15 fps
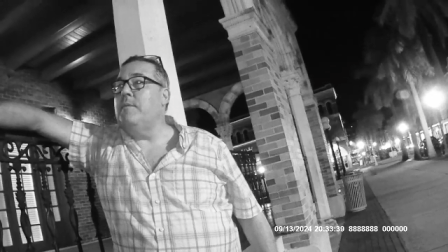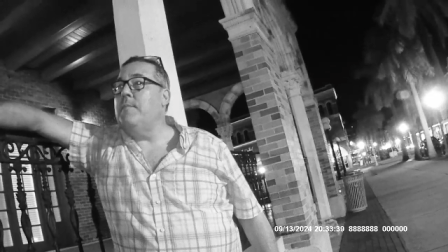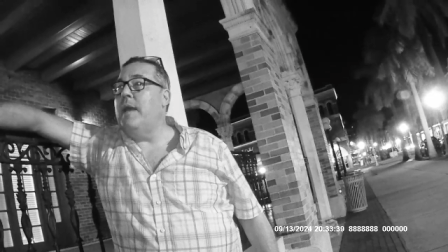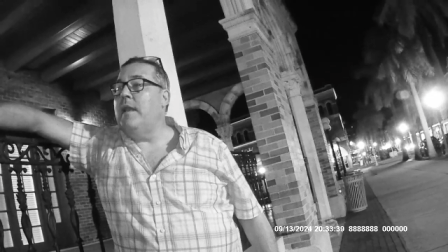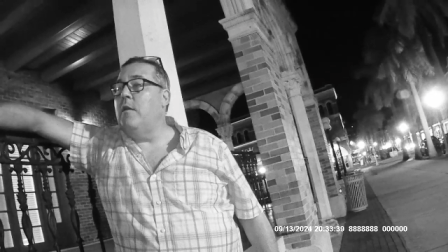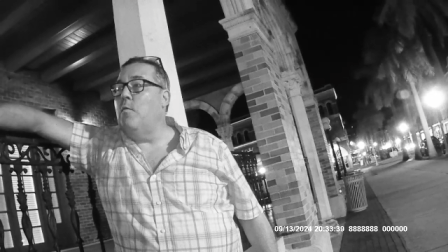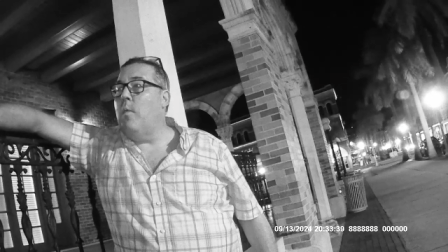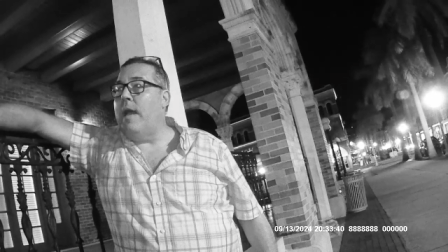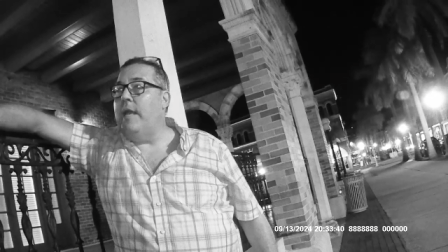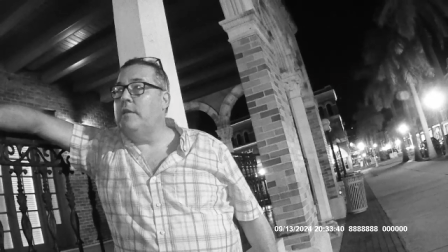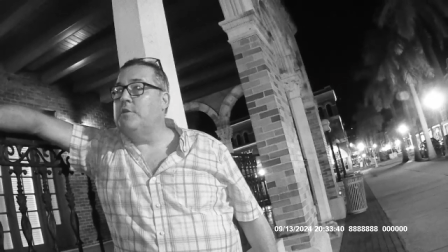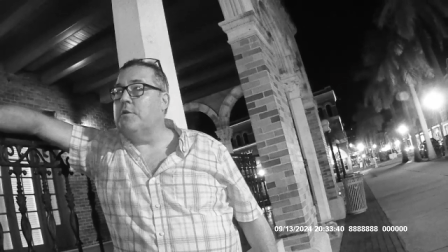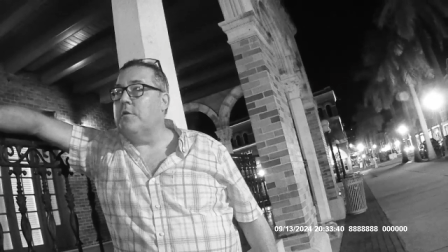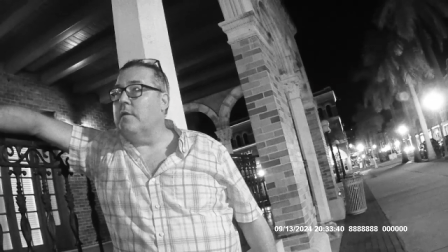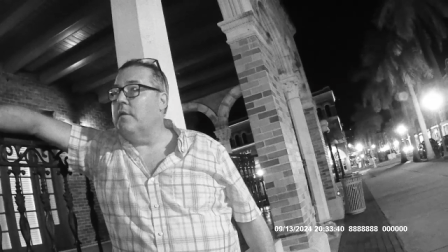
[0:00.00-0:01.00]
made a
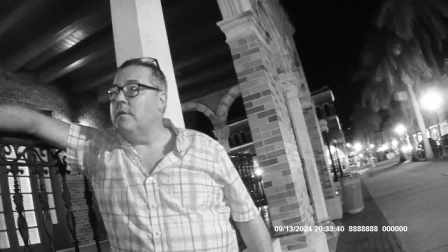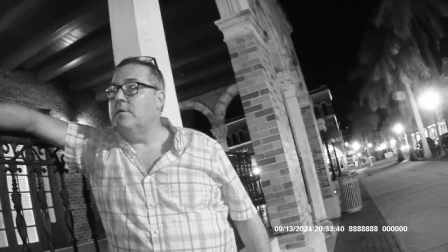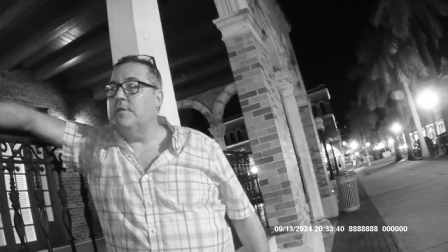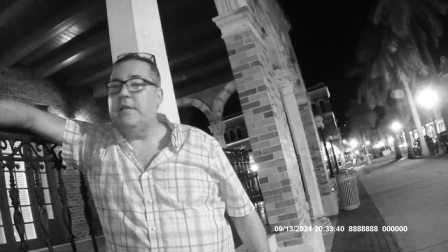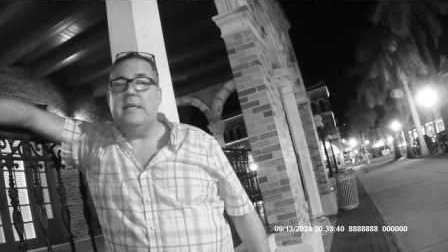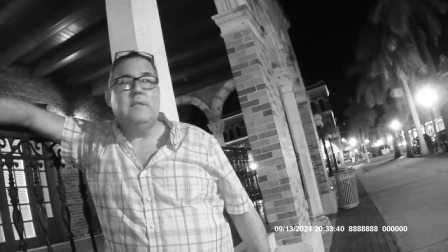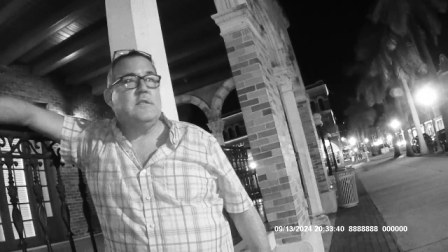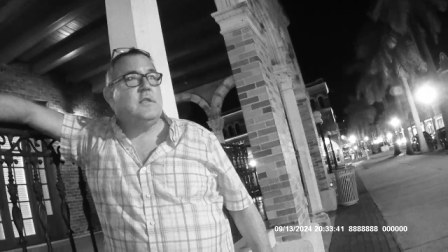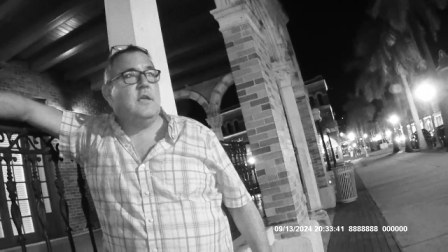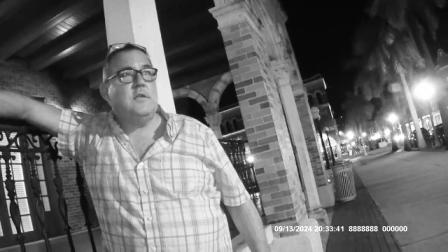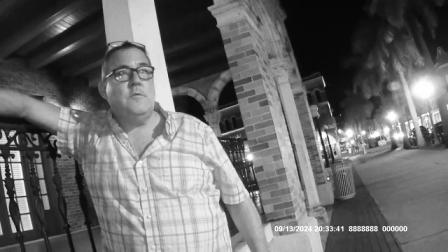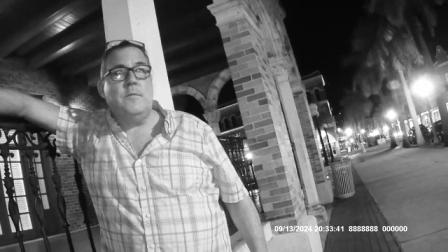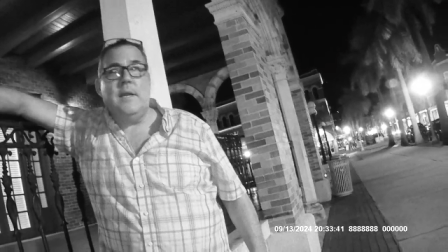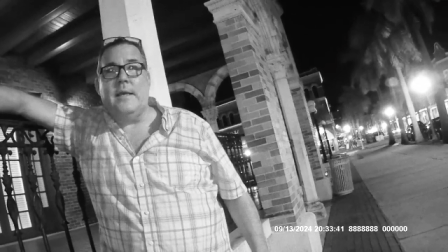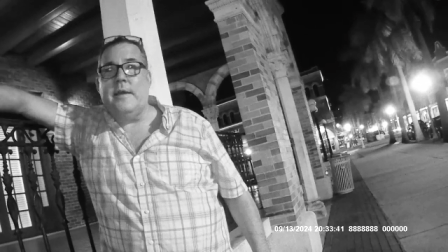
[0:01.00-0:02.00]
wager. Satan's not the
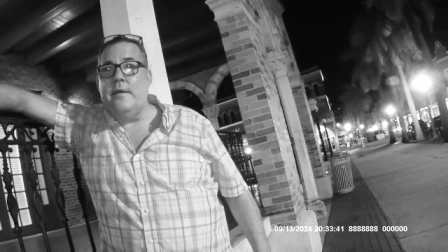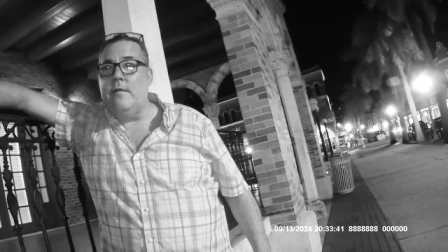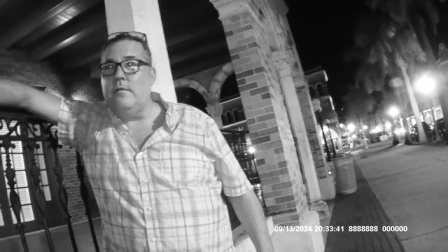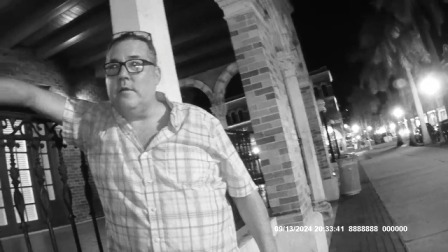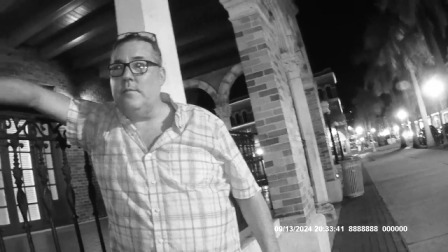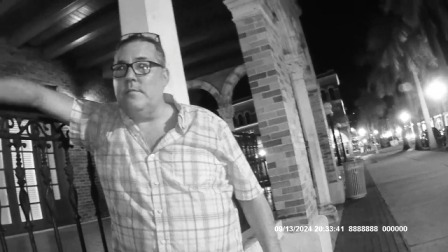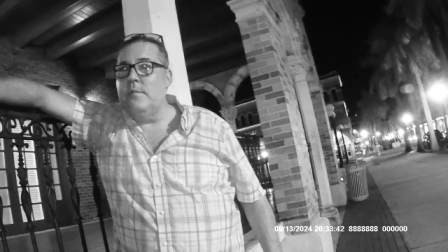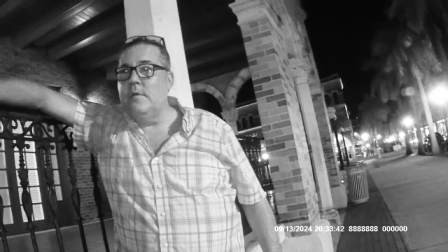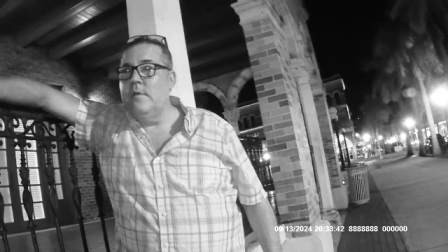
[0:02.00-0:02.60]
one that killed him.